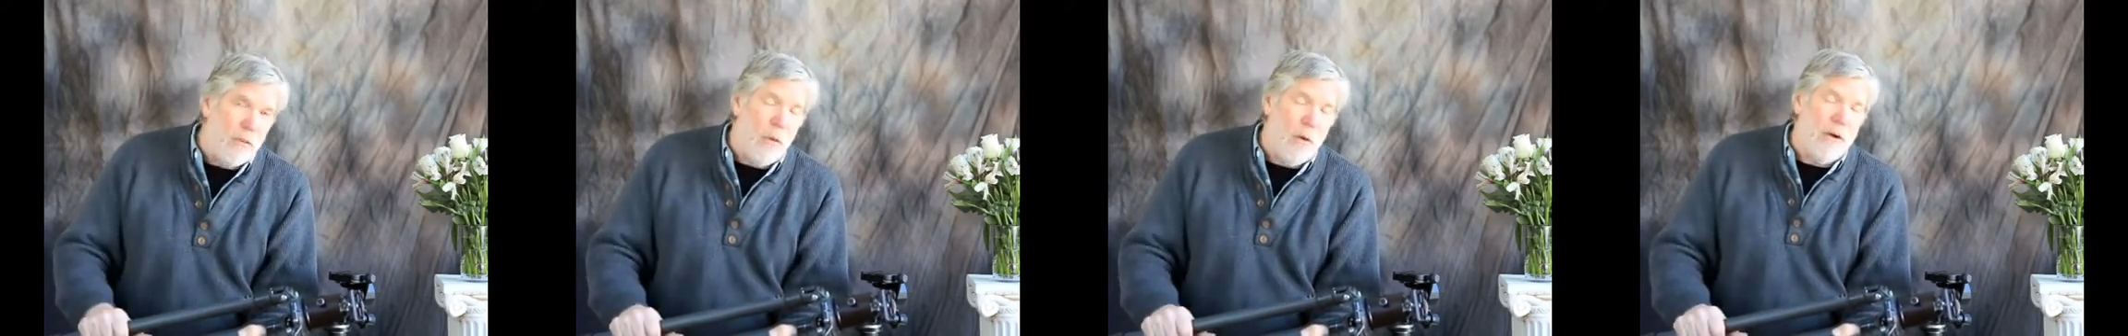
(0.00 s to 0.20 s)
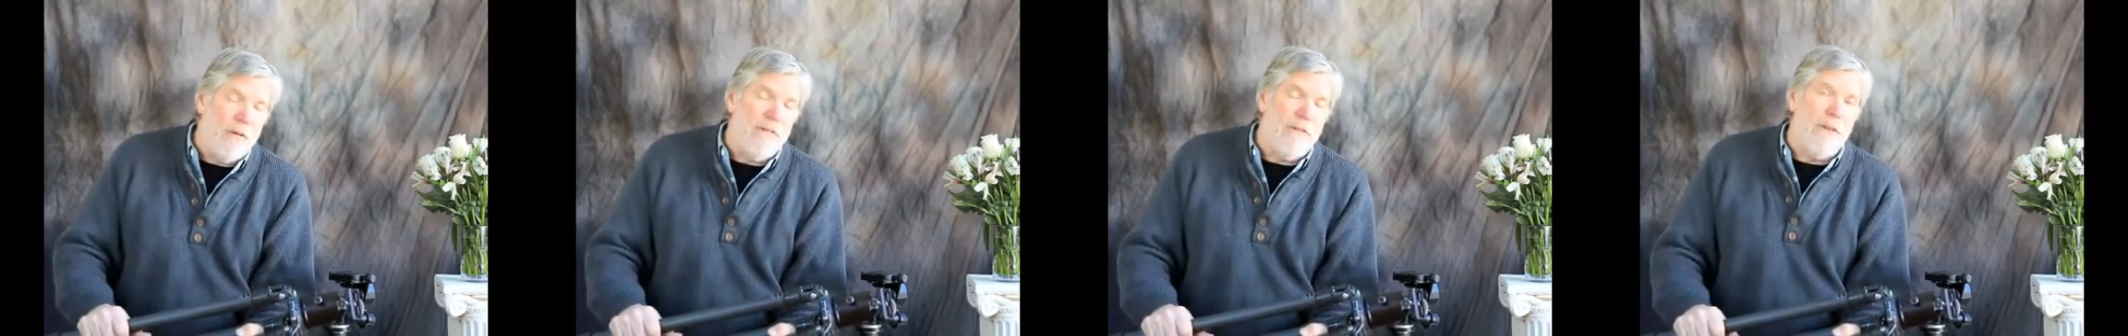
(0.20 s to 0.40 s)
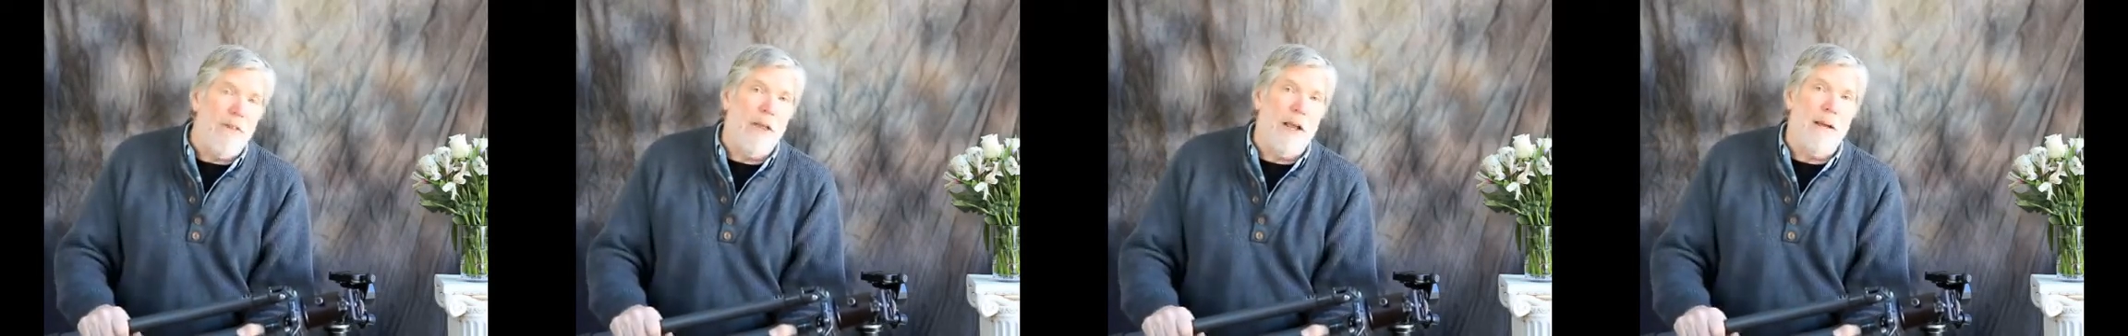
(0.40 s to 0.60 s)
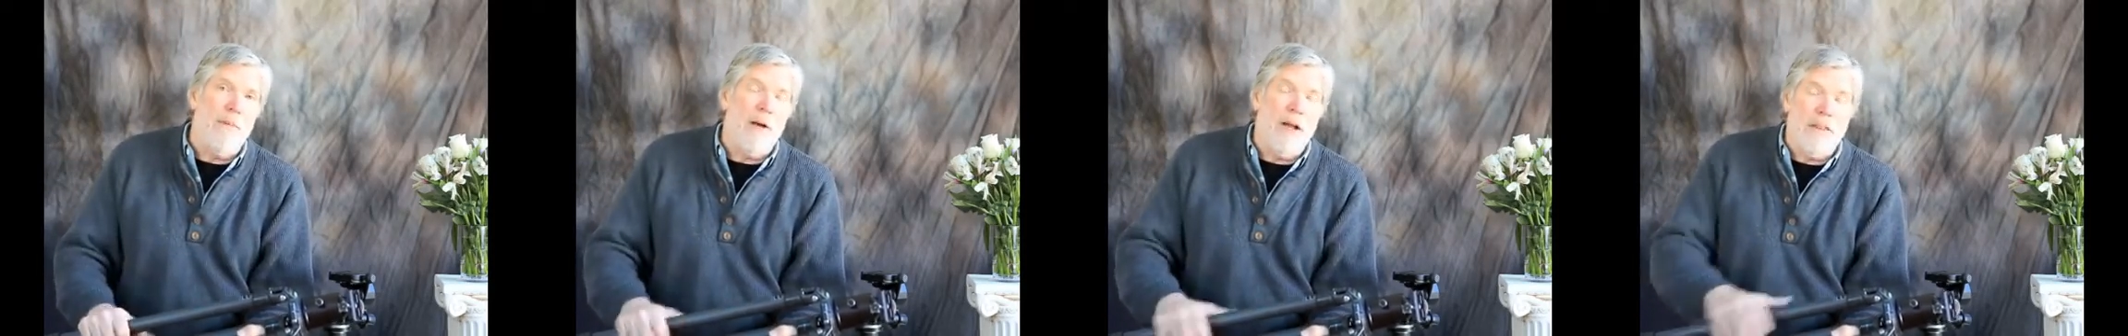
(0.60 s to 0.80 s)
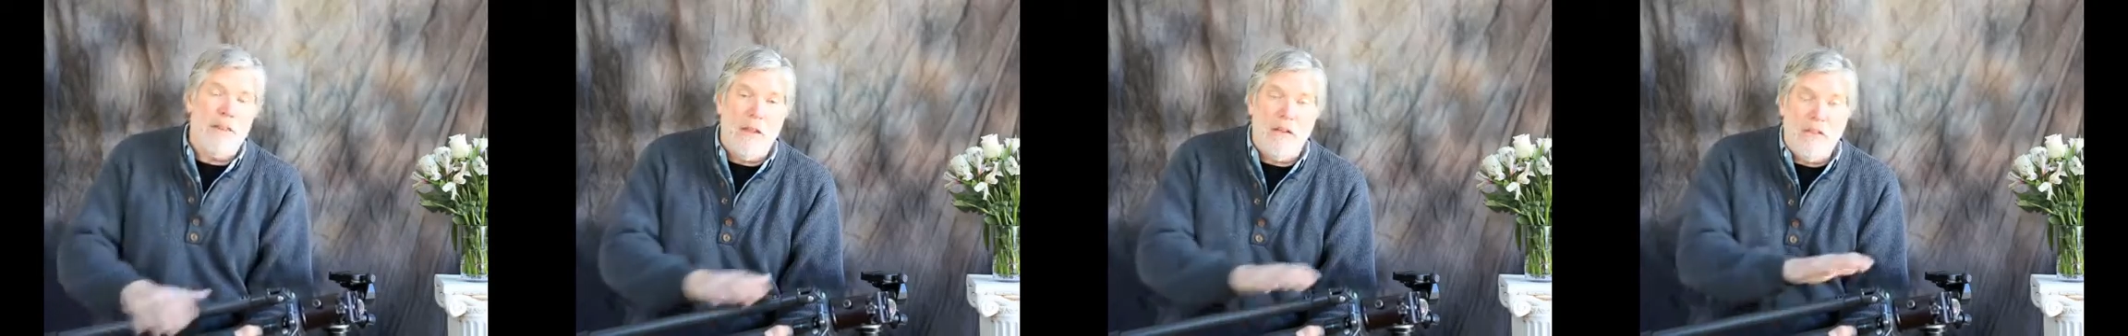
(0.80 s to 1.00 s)
wonderful thing
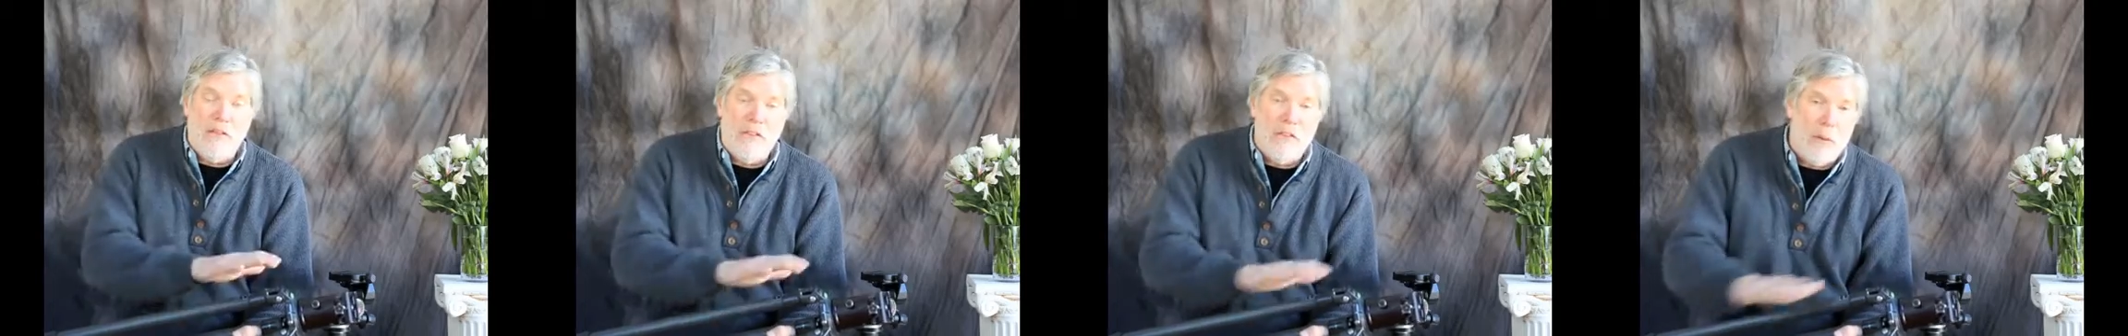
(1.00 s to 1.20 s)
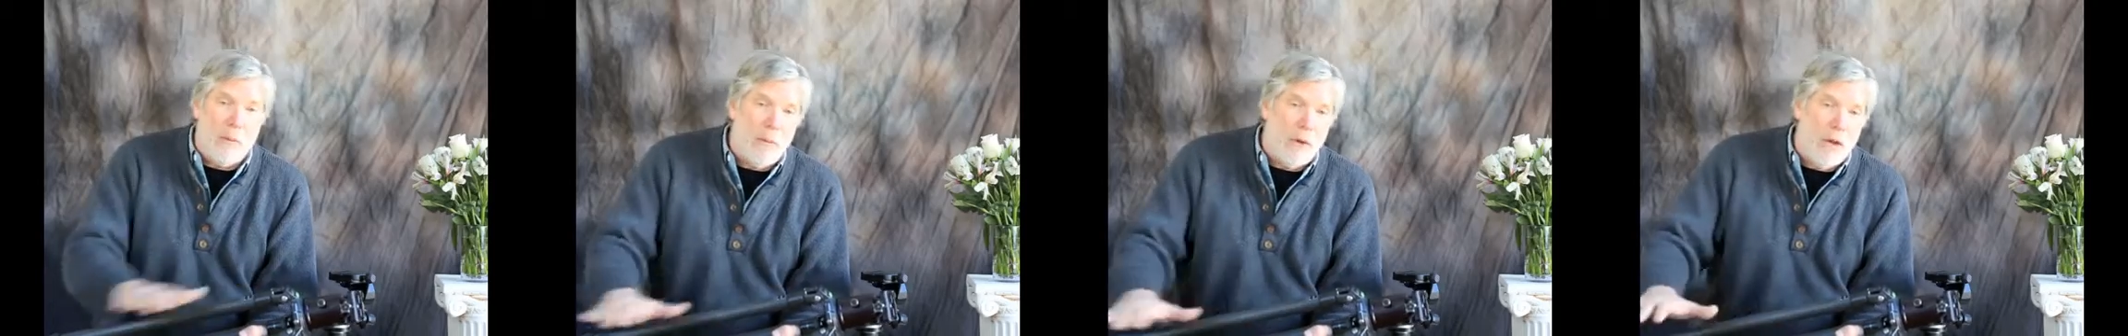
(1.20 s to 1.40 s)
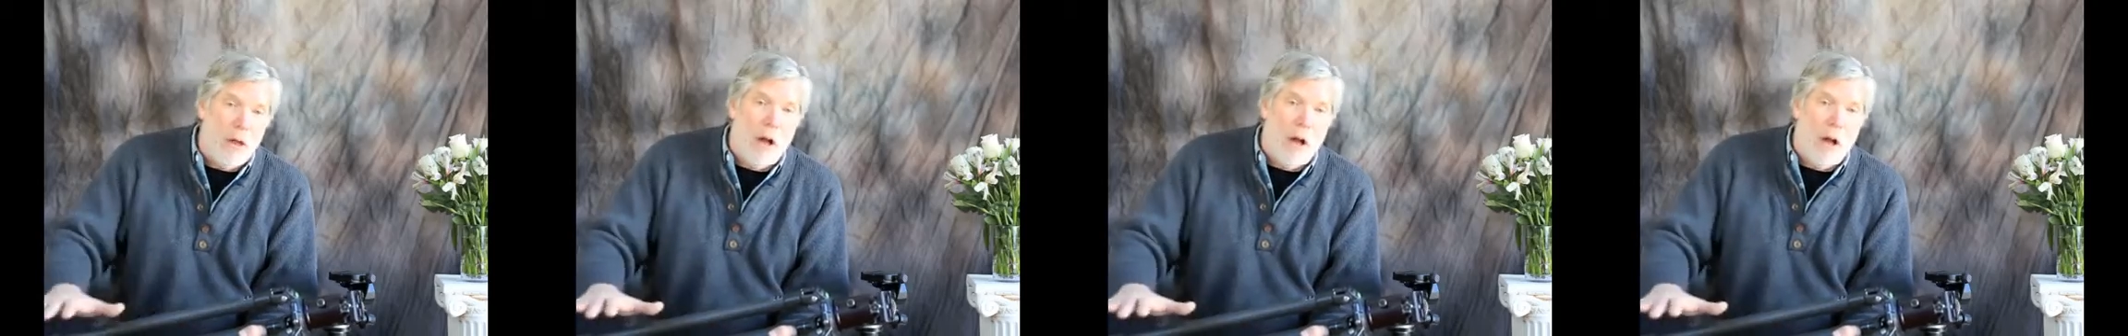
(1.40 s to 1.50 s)
about this is it will